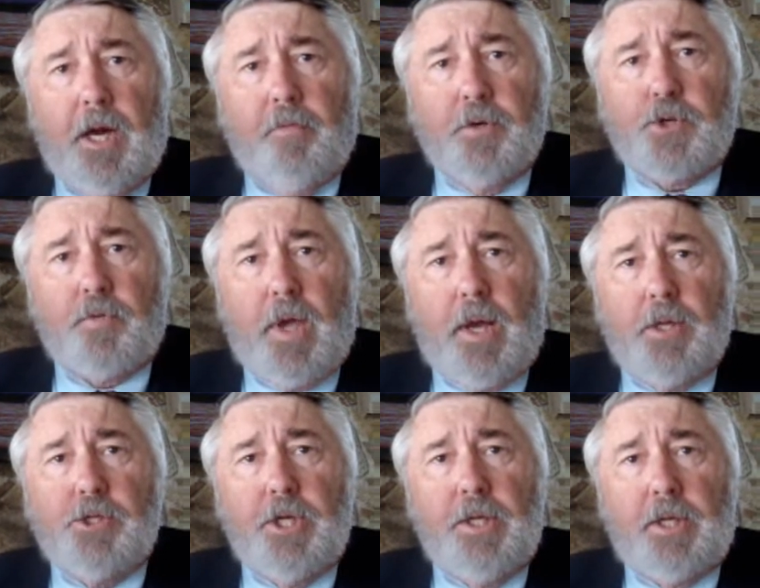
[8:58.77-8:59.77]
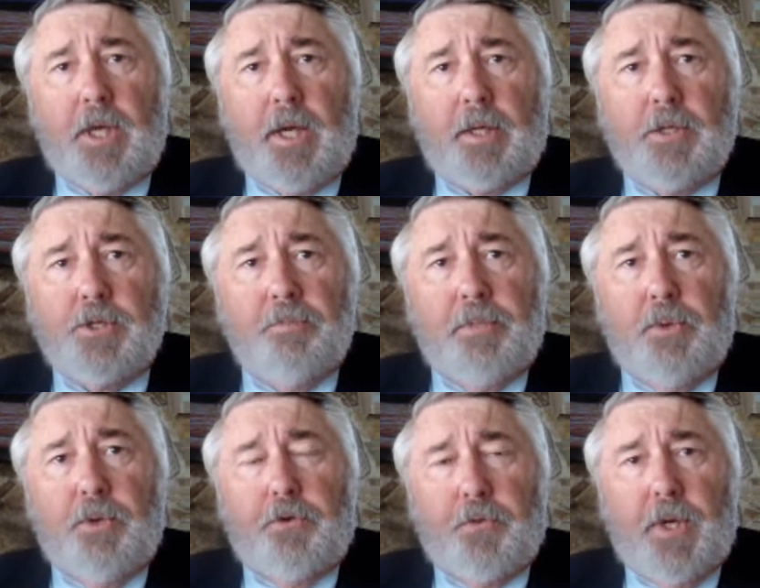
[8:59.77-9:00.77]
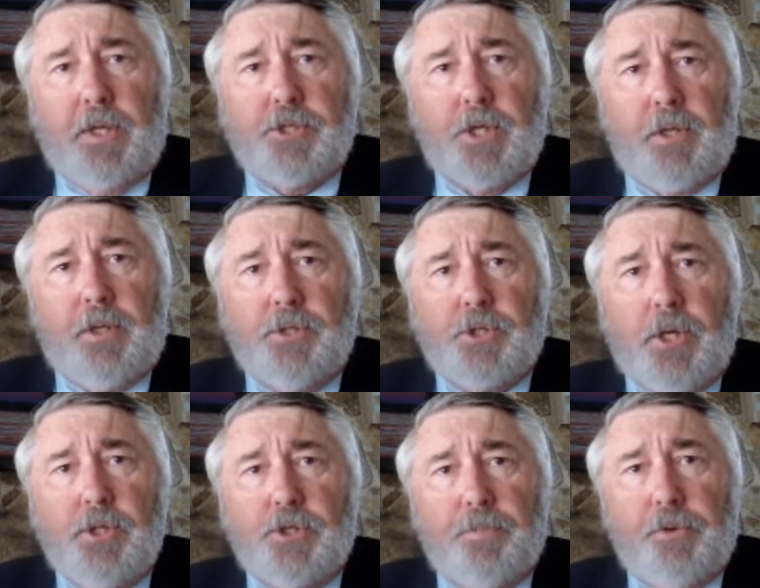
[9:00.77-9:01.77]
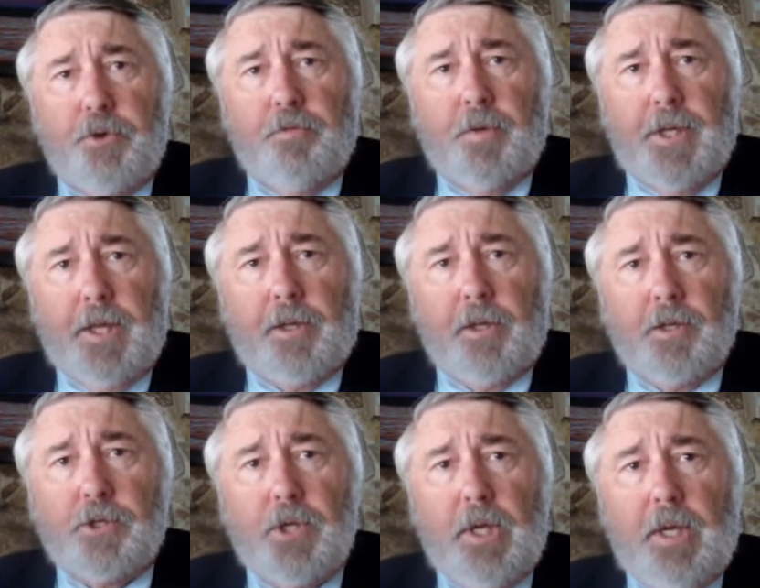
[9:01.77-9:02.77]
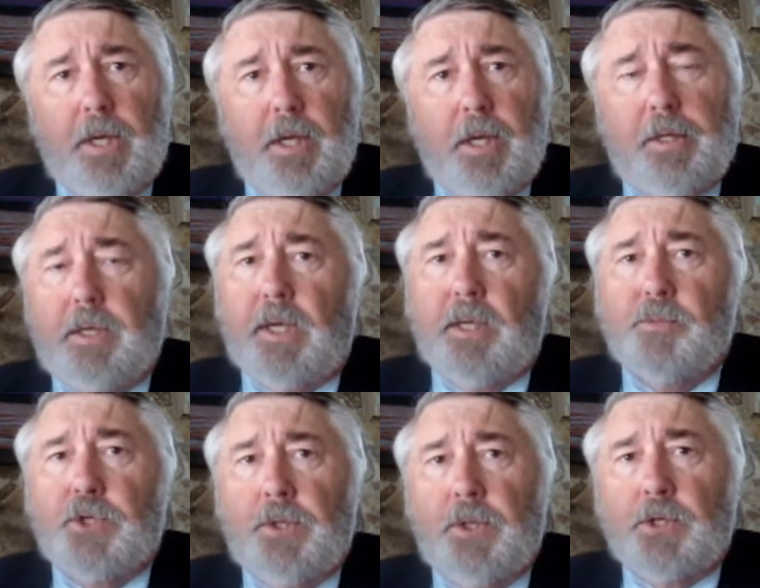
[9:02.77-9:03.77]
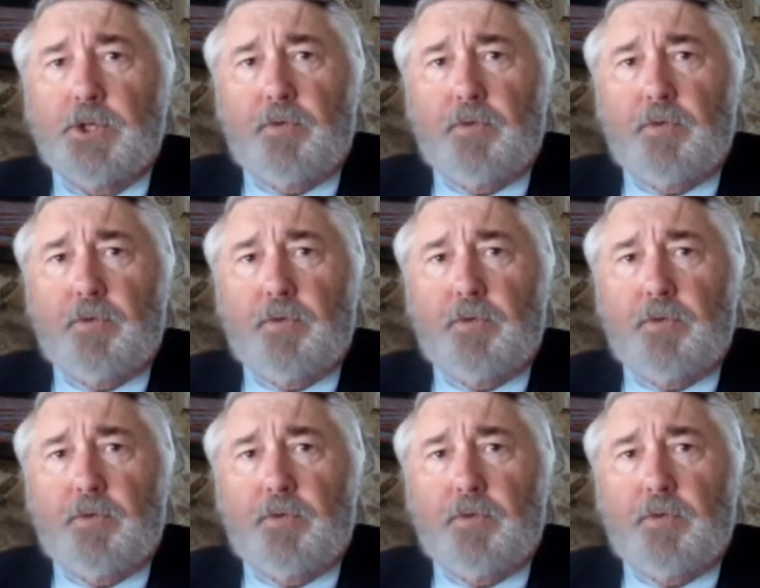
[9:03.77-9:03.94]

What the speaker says: However, strategy and tactics employed throughout Southeast Asia proved ridiculous, at times in the